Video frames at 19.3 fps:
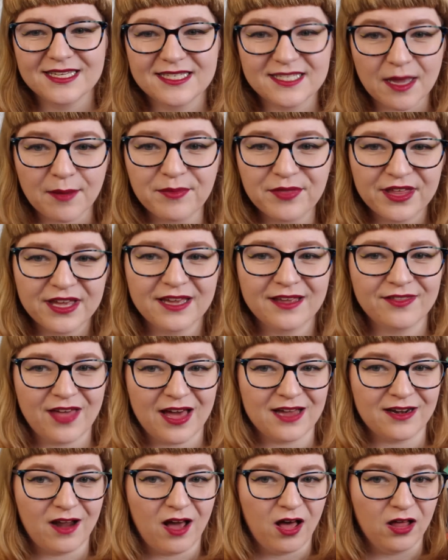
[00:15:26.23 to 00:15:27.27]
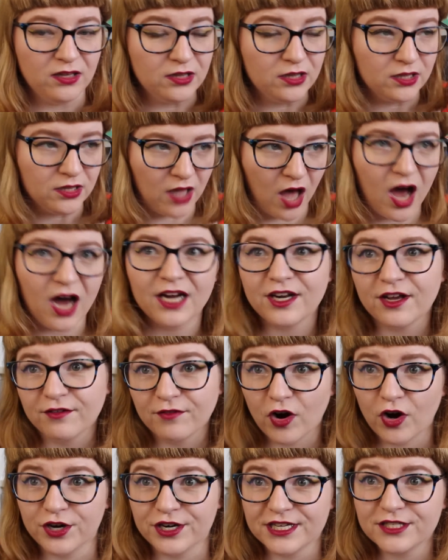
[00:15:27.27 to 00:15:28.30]
something that a lot
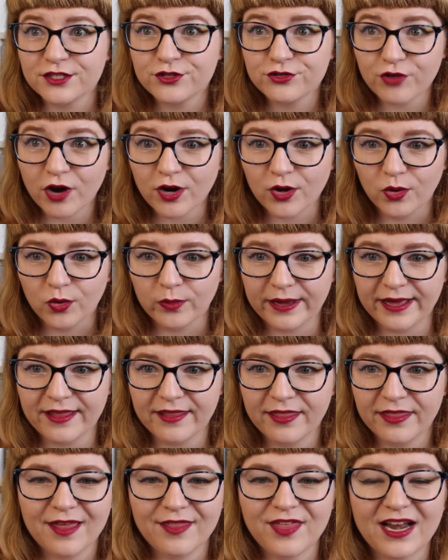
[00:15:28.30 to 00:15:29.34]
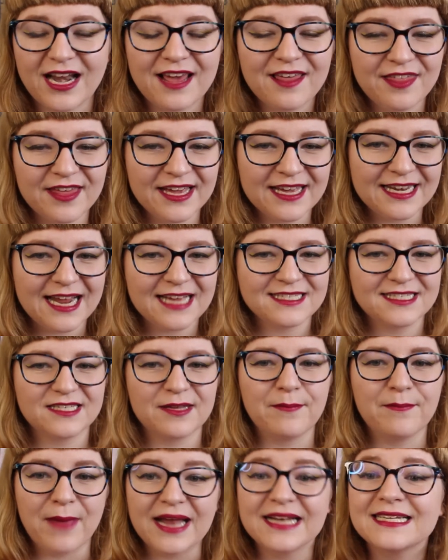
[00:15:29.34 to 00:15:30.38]
of artists struggle with, that I think it has
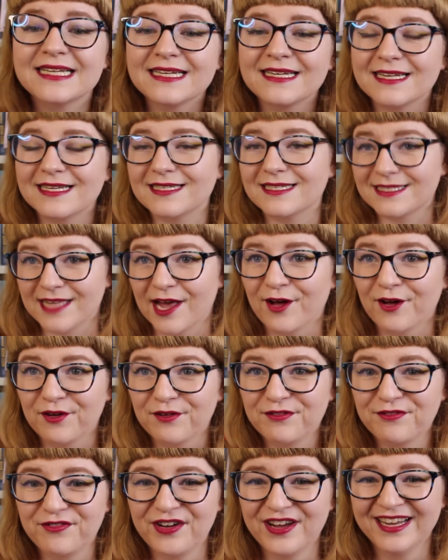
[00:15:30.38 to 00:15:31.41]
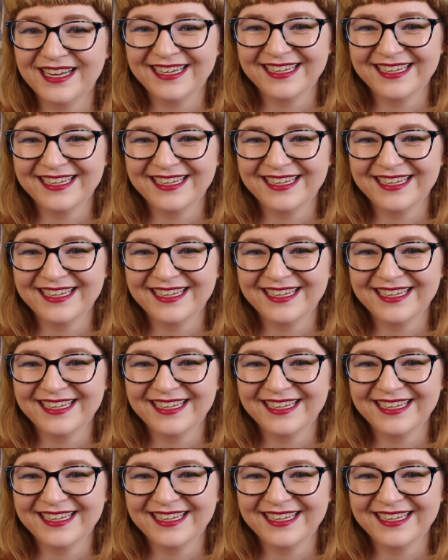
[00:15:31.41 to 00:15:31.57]
cemented itself